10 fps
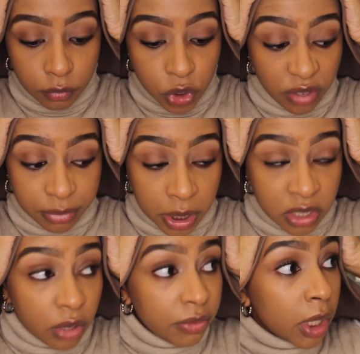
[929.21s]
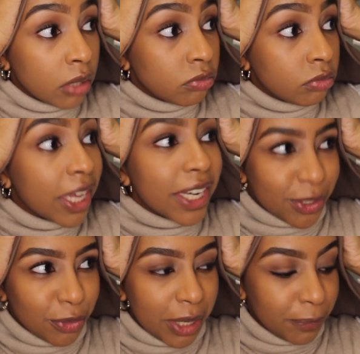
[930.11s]
It's not for me, it's not for me. It
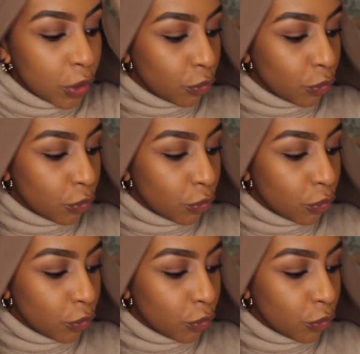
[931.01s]
is for me.